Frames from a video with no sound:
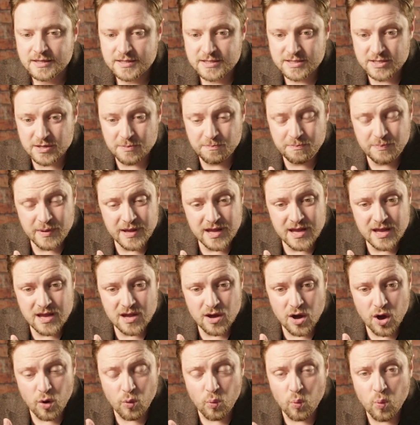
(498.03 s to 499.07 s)
to be
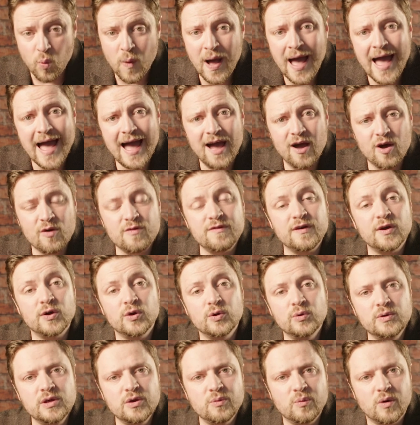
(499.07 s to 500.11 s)
aware of who
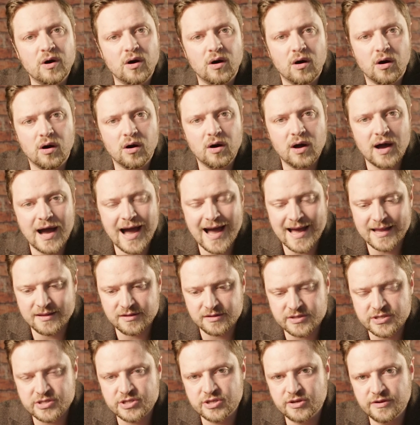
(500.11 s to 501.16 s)
you are and
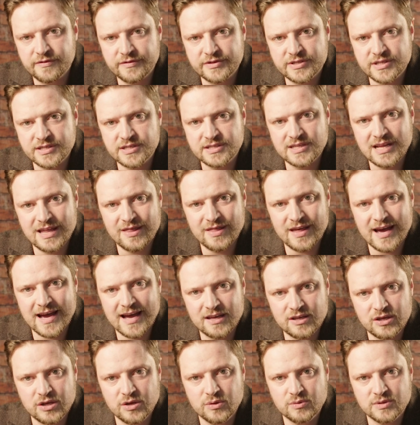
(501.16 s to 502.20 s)
the services that
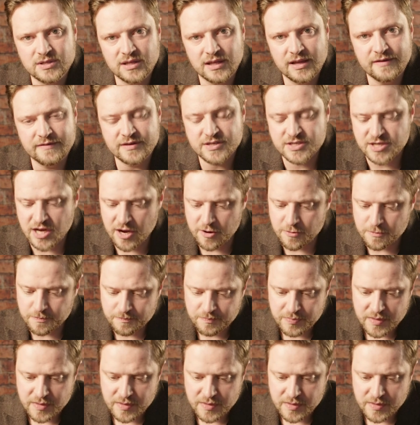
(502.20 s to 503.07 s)
you deliver. So